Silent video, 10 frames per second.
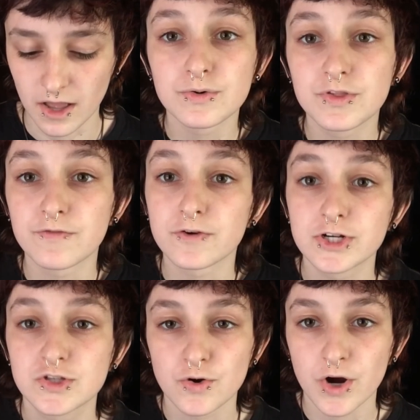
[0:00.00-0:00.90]
The first
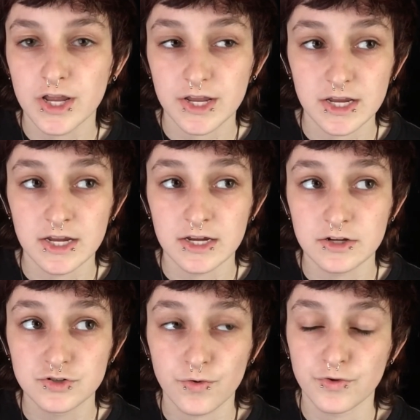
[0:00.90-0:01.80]
story he
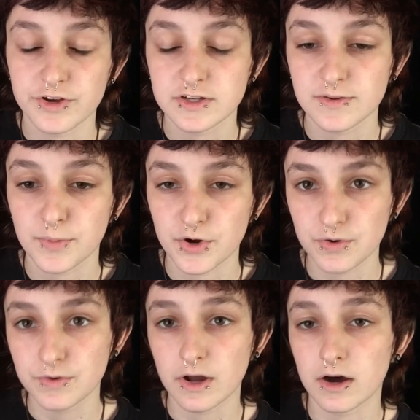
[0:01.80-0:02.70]
told us about
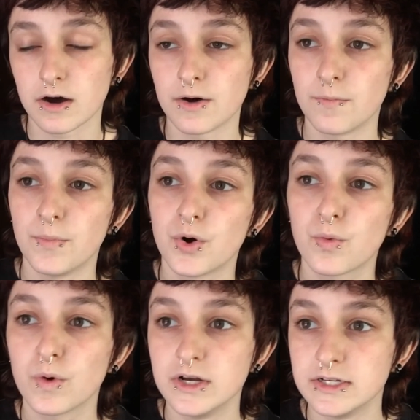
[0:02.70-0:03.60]

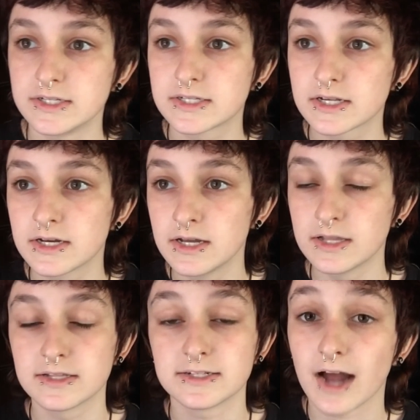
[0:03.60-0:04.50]
was
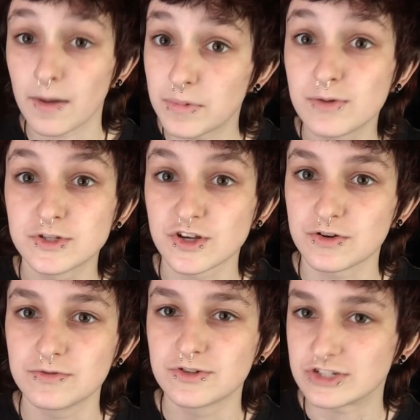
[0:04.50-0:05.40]
the time he was out
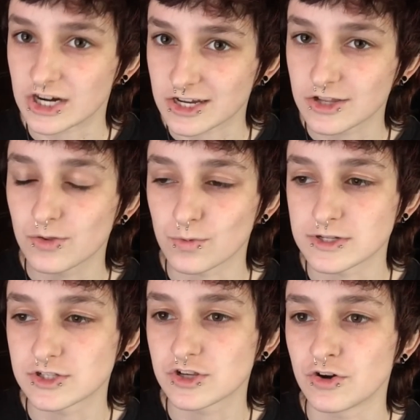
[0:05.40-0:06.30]
checking the wood
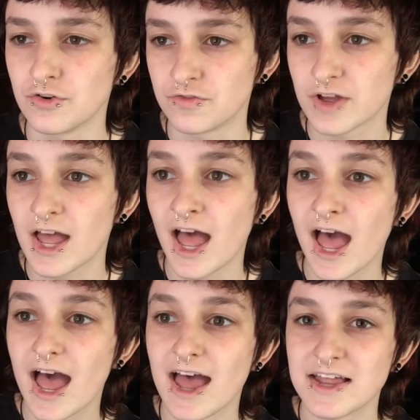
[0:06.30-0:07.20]
stove
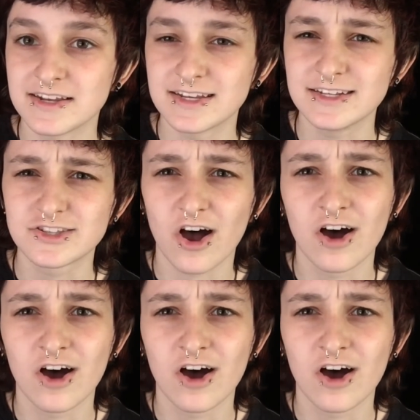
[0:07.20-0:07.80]
and he saw